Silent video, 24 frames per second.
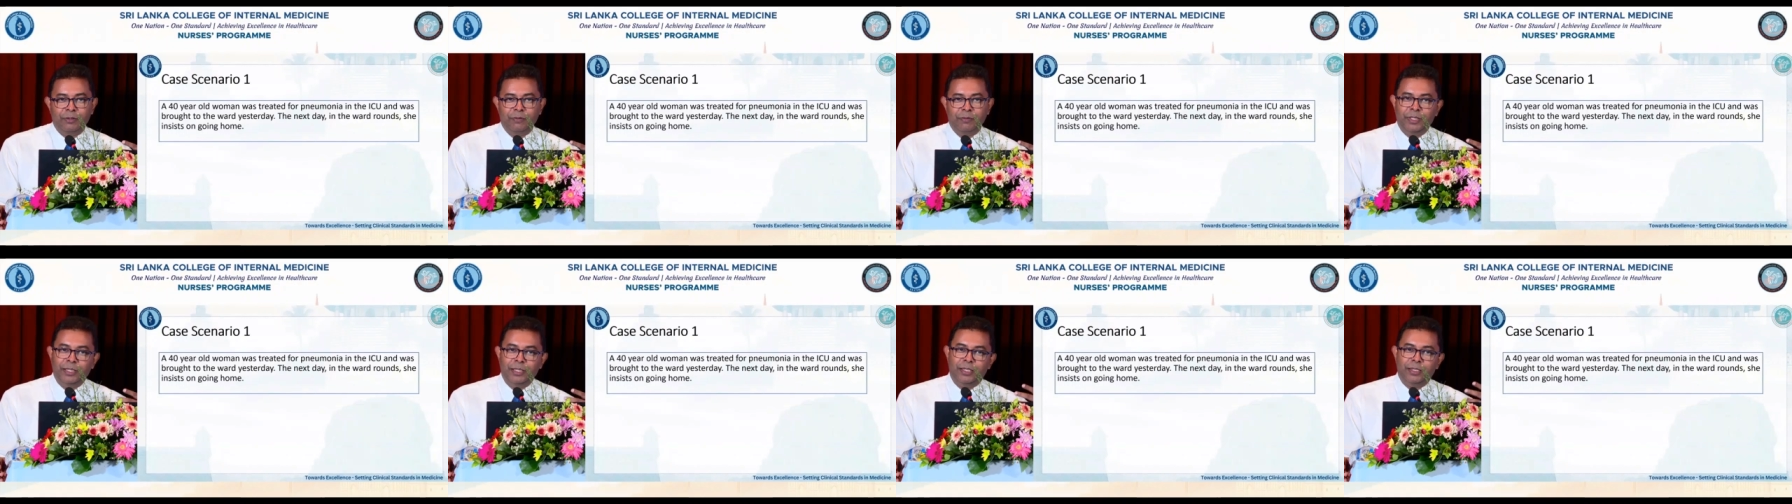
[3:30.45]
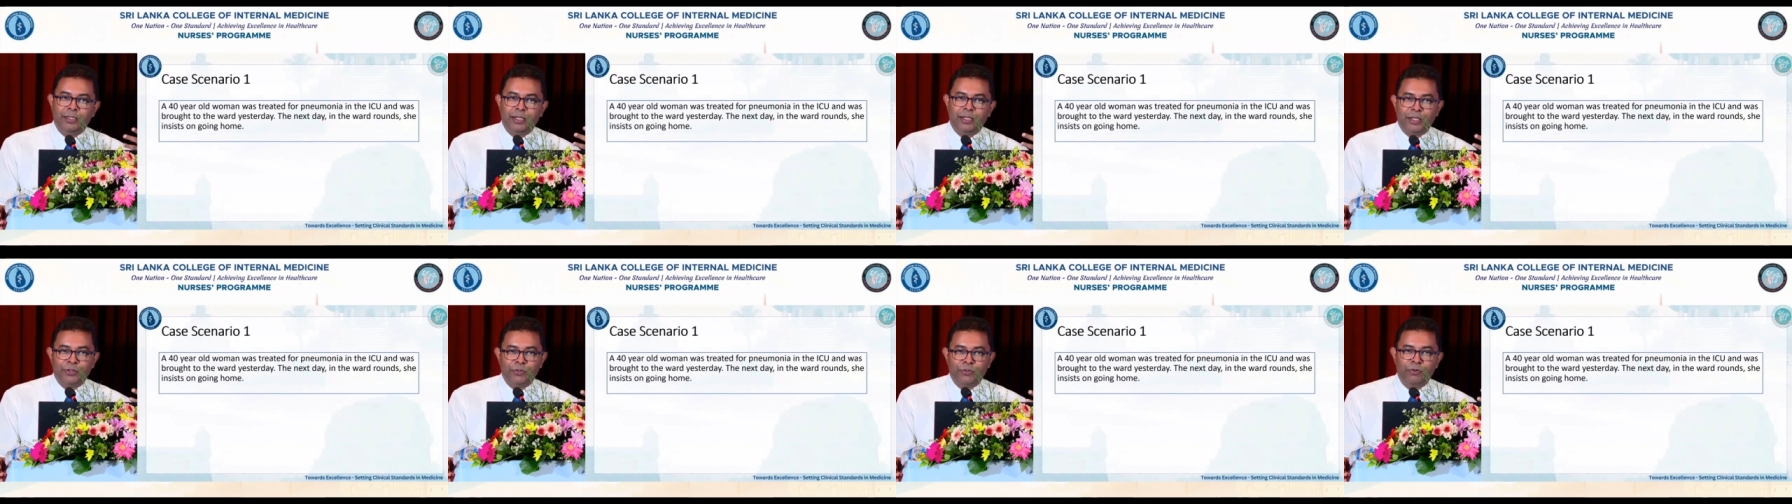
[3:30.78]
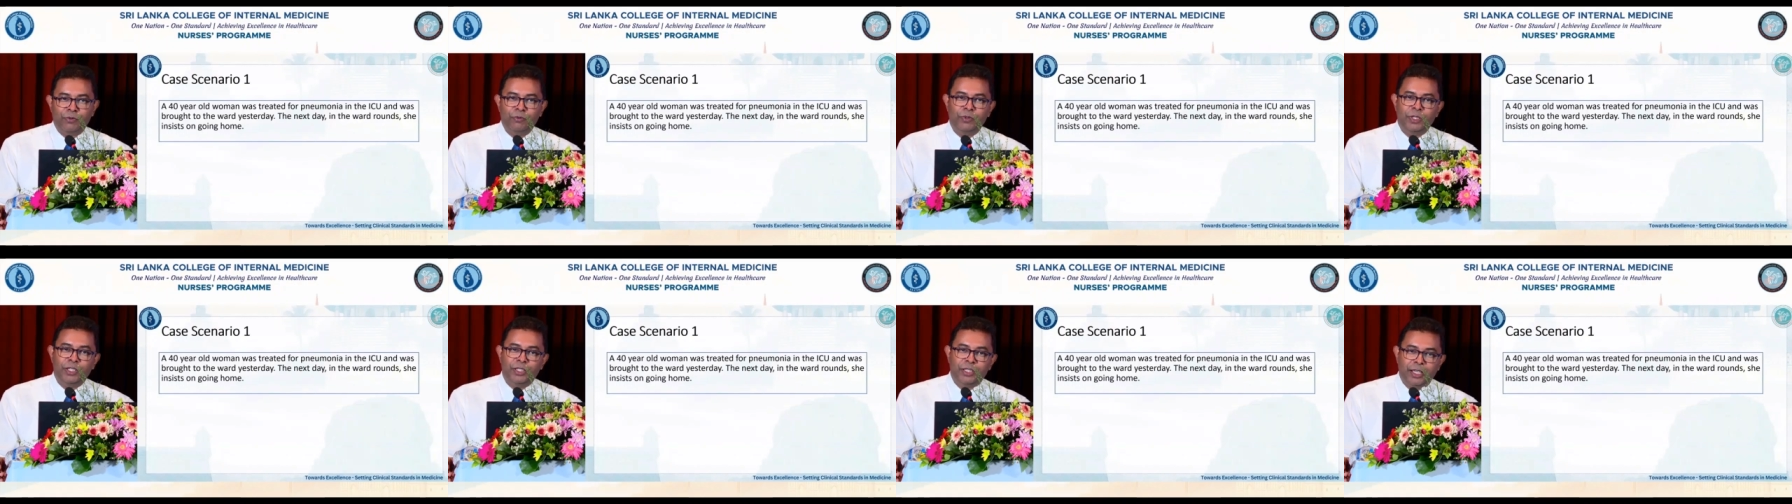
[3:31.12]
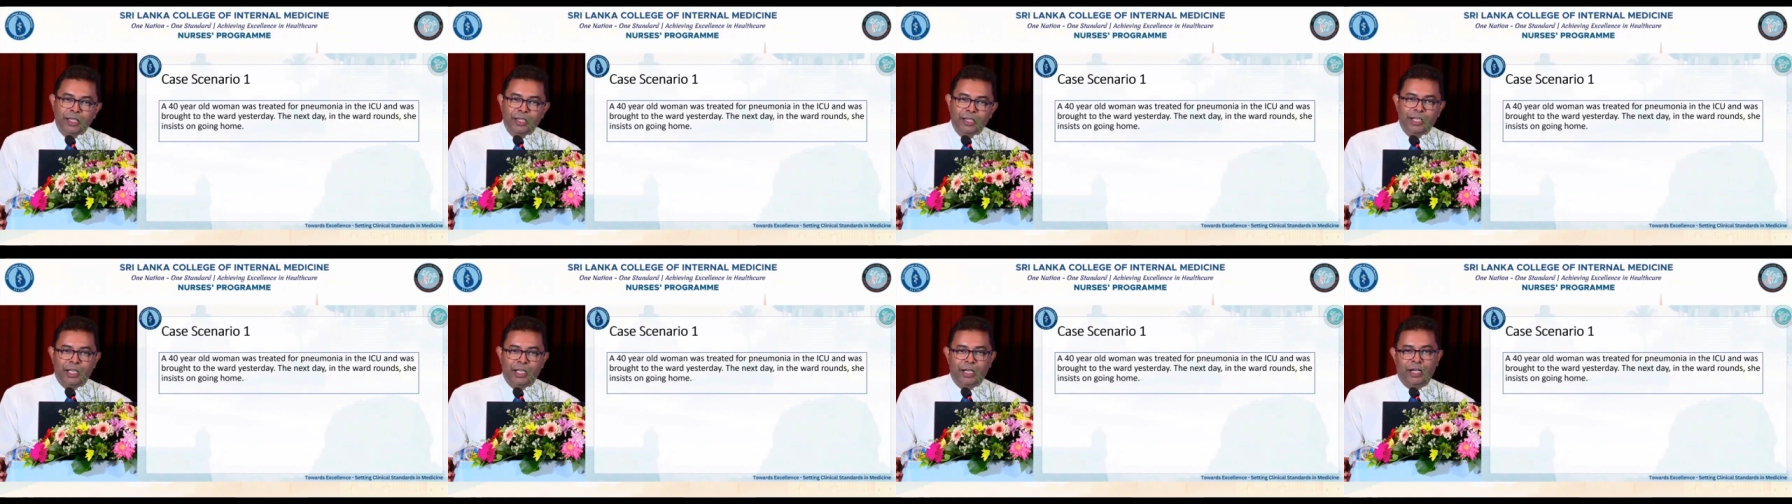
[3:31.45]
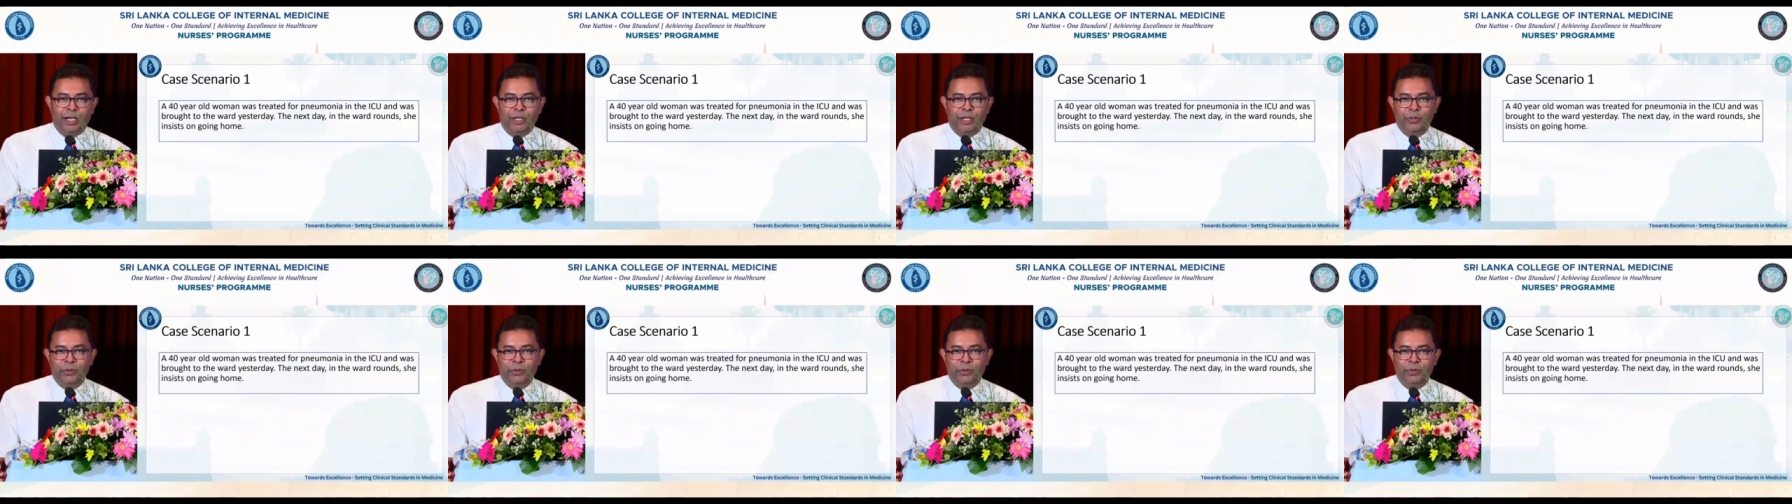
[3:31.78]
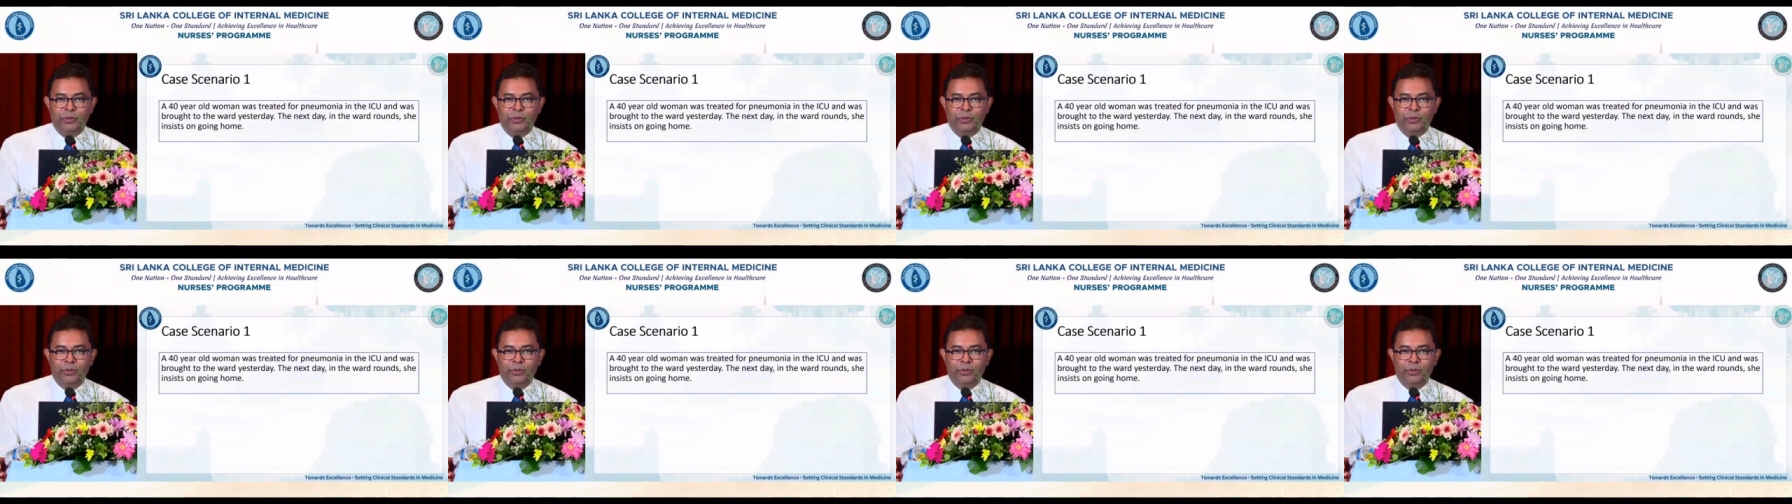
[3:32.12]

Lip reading: we just ask from which area are you.